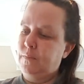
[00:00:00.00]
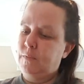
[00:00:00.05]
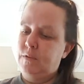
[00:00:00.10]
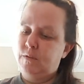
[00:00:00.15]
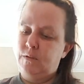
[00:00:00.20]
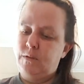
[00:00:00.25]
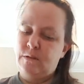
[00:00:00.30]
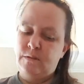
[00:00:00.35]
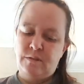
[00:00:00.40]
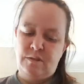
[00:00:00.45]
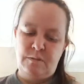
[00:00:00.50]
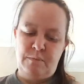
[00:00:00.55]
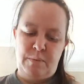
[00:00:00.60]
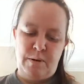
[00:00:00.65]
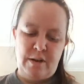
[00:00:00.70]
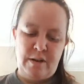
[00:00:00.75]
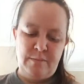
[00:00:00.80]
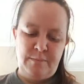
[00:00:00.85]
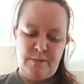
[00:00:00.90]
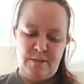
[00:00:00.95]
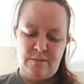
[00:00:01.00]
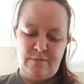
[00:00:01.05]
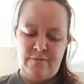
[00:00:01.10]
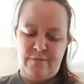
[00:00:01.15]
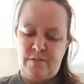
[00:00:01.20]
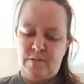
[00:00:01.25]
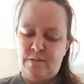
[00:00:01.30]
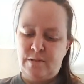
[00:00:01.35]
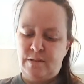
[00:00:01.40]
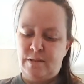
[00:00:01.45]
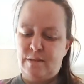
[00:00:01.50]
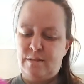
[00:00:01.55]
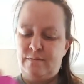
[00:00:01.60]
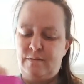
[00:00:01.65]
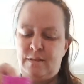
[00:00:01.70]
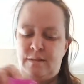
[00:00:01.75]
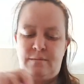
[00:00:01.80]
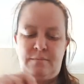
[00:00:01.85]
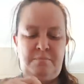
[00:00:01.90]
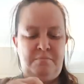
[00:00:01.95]
As long as the bottom isn't falling out of
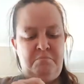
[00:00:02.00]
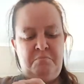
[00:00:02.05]
it.